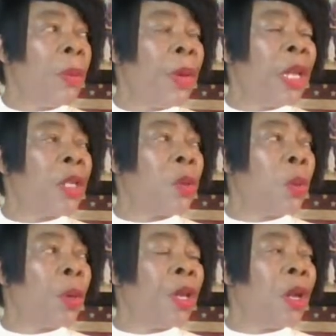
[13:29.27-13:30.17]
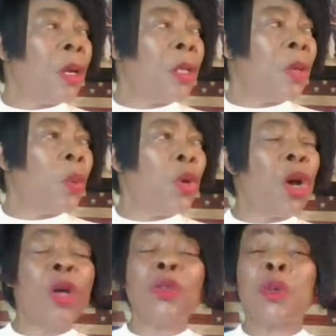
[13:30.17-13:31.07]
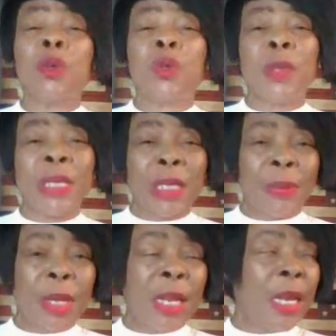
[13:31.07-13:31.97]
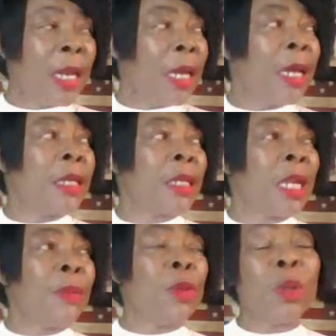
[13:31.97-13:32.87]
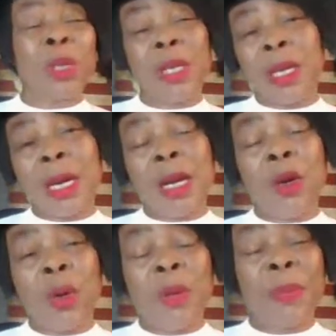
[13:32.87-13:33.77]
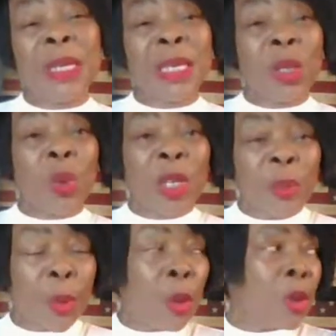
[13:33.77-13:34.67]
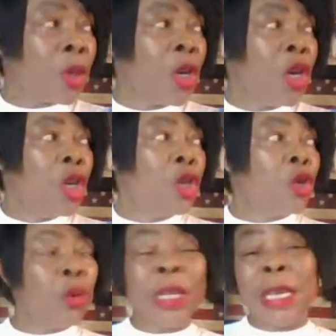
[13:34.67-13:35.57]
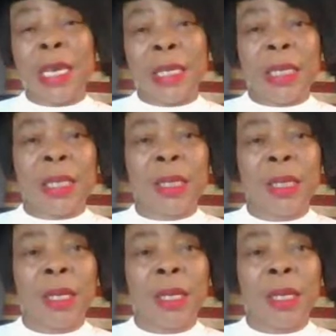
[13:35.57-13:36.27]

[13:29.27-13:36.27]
but we don't also do it immediately except on the ground or the person's response to the case.